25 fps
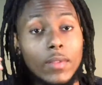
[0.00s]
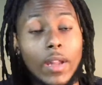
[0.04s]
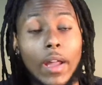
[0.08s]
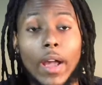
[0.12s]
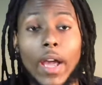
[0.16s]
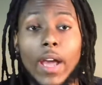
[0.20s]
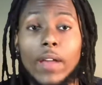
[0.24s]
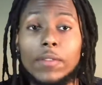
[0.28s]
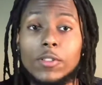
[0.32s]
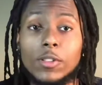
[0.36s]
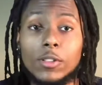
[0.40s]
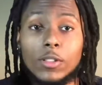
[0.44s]

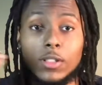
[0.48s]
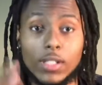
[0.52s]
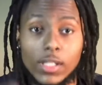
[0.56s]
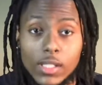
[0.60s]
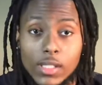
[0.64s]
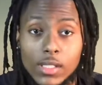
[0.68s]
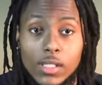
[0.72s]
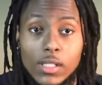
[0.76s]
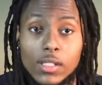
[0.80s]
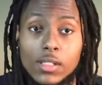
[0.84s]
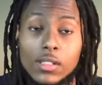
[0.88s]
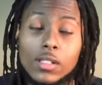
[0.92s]
after
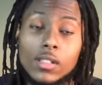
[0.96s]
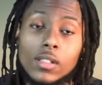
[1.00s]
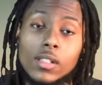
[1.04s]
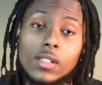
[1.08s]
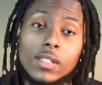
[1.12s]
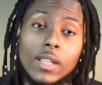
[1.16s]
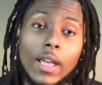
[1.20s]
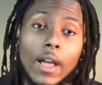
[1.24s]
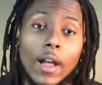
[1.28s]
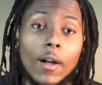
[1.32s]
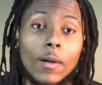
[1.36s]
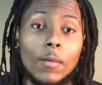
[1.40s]
listening to
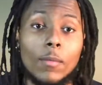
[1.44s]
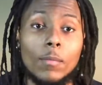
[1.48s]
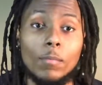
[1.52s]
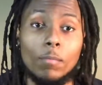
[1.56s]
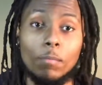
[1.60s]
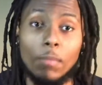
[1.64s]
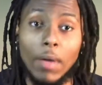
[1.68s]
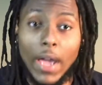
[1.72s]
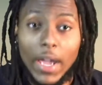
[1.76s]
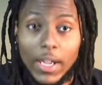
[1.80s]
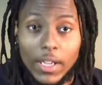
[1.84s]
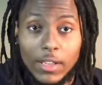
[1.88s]
this album
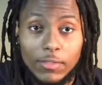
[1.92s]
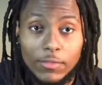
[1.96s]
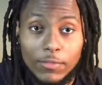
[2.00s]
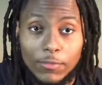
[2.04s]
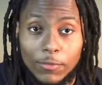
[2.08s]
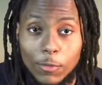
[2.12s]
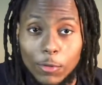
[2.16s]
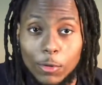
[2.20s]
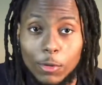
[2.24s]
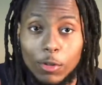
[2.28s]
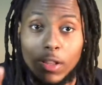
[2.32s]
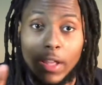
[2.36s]
back and
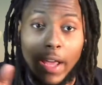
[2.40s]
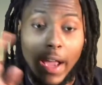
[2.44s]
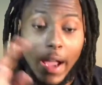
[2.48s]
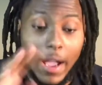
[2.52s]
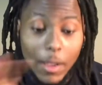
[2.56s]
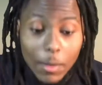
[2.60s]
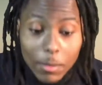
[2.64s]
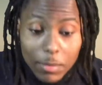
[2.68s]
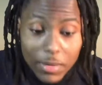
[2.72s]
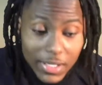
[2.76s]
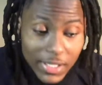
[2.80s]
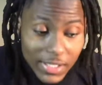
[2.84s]
forth,
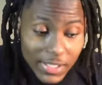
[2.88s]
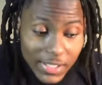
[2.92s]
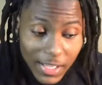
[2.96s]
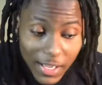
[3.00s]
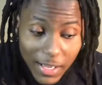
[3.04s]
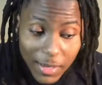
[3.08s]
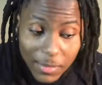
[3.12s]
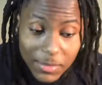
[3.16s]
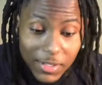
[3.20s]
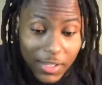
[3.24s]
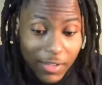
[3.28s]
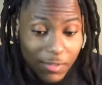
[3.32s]
how many
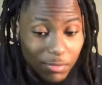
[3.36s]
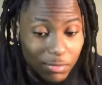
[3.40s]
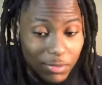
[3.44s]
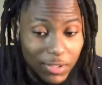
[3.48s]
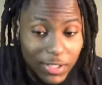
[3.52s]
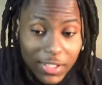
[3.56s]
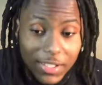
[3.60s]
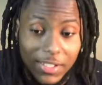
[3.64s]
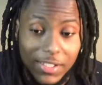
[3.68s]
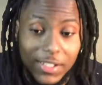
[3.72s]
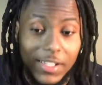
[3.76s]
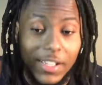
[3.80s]
times I've
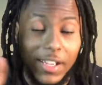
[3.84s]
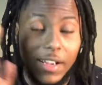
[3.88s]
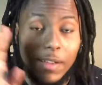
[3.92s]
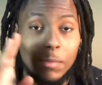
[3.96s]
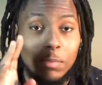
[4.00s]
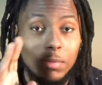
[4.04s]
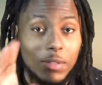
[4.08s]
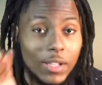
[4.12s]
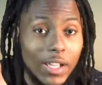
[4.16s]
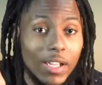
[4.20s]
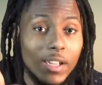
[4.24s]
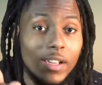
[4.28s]
played it
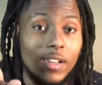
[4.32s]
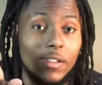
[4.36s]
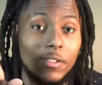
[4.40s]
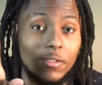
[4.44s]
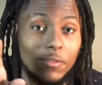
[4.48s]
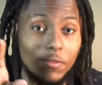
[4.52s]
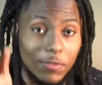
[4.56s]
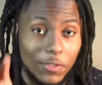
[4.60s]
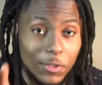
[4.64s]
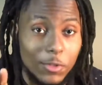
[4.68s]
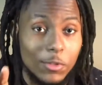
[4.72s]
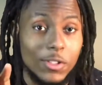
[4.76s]
a
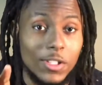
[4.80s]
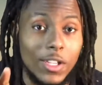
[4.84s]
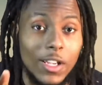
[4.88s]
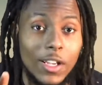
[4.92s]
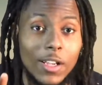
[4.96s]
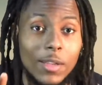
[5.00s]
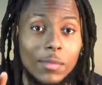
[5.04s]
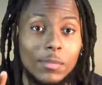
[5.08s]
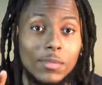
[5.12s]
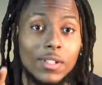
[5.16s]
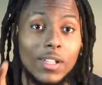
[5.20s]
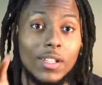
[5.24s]
few
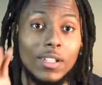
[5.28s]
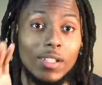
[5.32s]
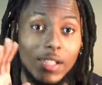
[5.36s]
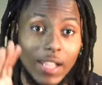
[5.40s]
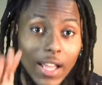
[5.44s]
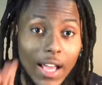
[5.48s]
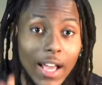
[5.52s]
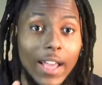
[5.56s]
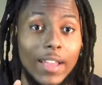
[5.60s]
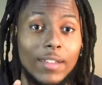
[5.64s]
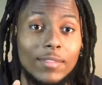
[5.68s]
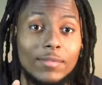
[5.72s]
times, a
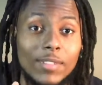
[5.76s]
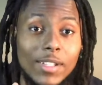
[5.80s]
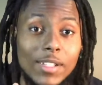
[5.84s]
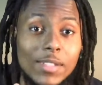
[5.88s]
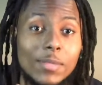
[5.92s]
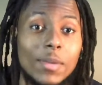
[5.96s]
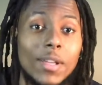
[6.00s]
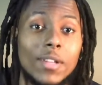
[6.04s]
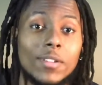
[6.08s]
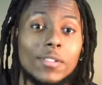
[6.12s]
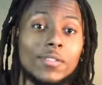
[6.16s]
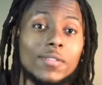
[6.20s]
lot, as a
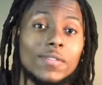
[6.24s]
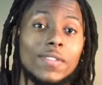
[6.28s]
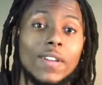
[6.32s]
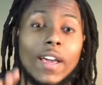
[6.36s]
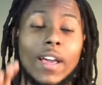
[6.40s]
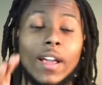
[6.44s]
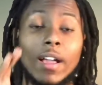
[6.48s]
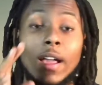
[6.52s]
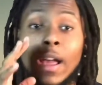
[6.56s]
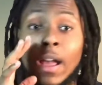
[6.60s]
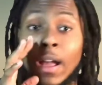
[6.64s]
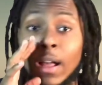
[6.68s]
matter of
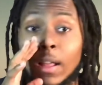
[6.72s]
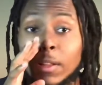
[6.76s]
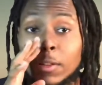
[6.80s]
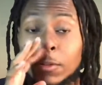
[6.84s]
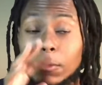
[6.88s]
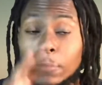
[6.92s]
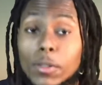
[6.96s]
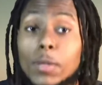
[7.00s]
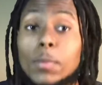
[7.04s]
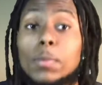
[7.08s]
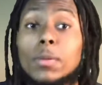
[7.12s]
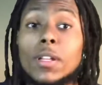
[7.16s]
fact. The
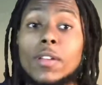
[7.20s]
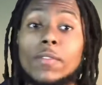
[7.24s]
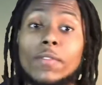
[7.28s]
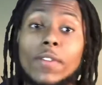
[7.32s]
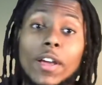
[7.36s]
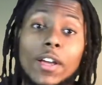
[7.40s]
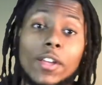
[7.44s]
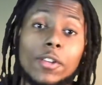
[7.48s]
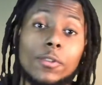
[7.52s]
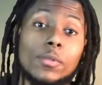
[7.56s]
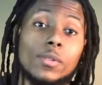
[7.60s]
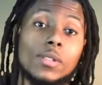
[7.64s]
replay
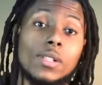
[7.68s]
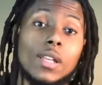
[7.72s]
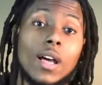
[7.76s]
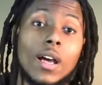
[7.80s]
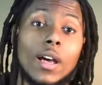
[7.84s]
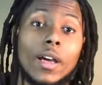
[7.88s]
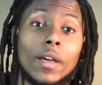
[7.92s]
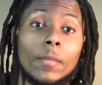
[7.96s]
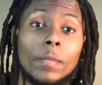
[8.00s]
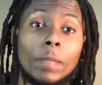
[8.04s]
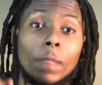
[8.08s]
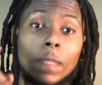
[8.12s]
value is
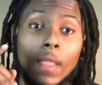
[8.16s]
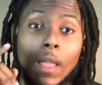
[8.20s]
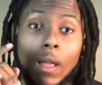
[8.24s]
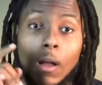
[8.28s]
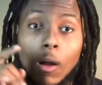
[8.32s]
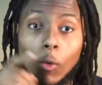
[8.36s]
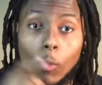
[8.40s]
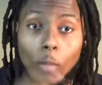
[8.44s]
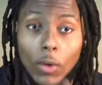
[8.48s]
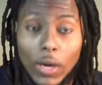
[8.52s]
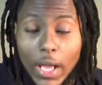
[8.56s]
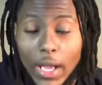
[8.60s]
high.
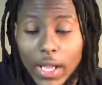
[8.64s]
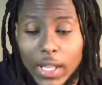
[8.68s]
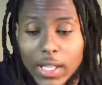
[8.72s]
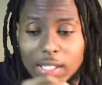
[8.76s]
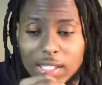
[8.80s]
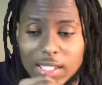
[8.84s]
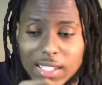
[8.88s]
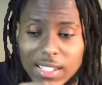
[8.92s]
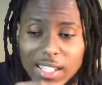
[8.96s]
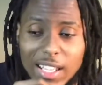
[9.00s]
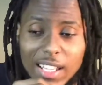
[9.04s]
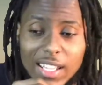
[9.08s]
What I can
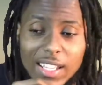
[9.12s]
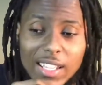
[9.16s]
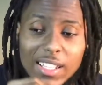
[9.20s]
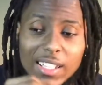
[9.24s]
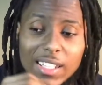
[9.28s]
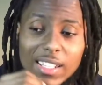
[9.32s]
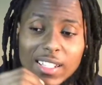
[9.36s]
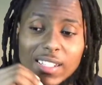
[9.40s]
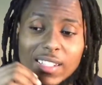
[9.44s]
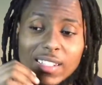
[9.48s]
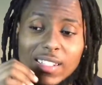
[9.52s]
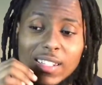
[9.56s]
say
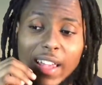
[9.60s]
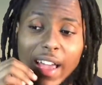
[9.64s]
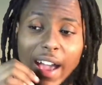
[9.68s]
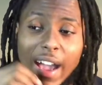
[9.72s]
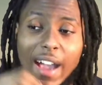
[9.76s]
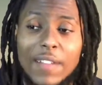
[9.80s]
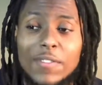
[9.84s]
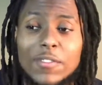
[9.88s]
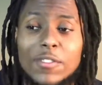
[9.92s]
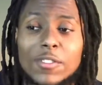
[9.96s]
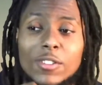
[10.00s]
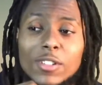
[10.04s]
is,
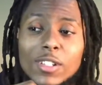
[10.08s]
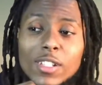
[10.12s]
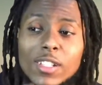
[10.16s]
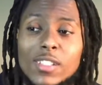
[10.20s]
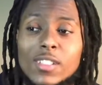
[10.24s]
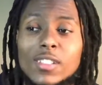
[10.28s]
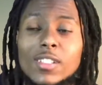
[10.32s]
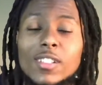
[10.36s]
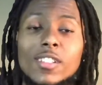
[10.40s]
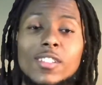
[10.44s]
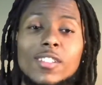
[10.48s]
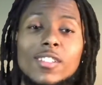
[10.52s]
after
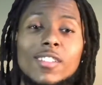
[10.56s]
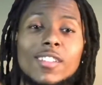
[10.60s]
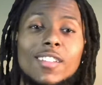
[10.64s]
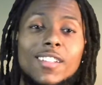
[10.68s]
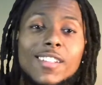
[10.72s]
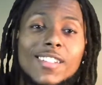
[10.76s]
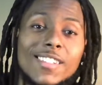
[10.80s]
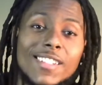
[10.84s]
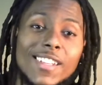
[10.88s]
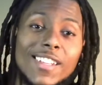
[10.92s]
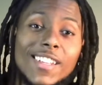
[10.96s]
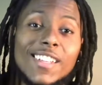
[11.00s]
listening to
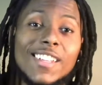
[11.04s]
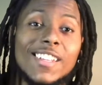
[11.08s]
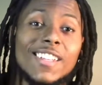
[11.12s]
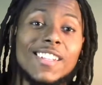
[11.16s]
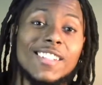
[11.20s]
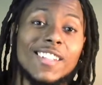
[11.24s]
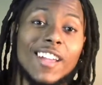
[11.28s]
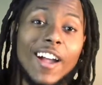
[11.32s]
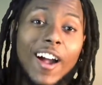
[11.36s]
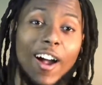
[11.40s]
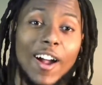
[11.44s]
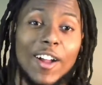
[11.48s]
this, is
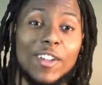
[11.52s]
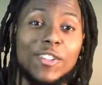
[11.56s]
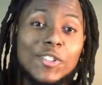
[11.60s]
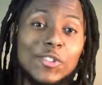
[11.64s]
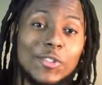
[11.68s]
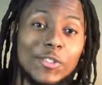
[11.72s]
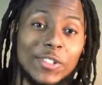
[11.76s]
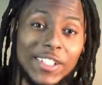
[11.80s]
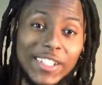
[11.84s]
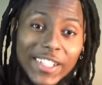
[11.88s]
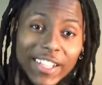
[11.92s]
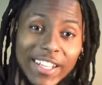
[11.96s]

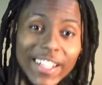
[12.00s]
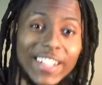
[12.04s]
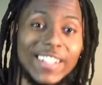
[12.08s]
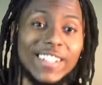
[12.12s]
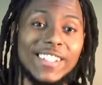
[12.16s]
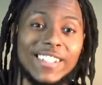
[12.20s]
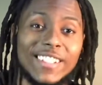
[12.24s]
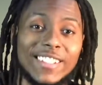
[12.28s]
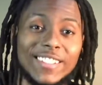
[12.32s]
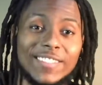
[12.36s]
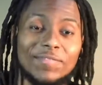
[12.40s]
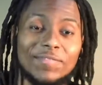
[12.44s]
contradicting.